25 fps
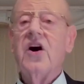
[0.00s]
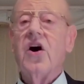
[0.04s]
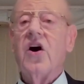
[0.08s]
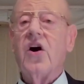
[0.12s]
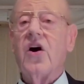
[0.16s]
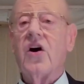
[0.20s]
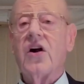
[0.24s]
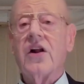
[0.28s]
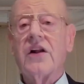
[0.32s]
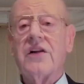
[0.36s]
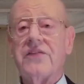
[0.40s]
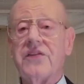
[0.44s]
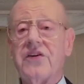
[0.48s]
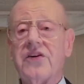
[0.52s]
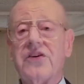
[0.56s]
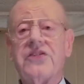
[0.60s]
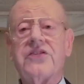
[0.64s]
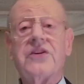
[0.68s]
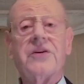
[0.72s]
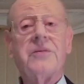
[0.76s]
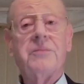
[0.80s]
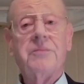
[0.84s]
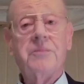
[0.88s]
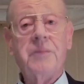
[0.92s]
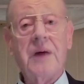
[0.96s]
all of those
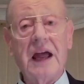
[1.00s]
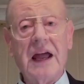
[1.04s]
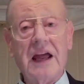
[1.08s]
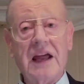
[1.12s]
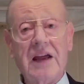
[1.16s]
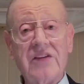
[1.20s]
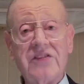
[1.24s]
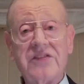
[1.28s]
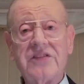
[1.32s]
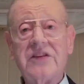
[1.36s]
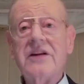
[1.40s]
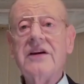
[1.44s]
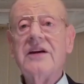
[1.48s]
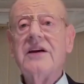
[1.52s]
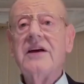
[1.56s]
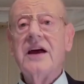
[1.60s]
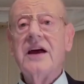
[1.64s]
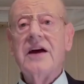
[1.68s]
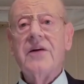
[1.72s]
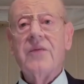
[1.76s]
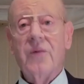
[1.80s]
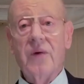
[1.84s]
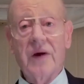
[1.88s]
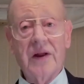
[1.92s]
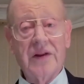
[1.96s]
are based
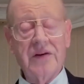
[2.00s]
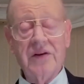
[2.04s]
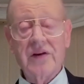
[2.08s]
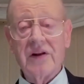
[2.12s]
whether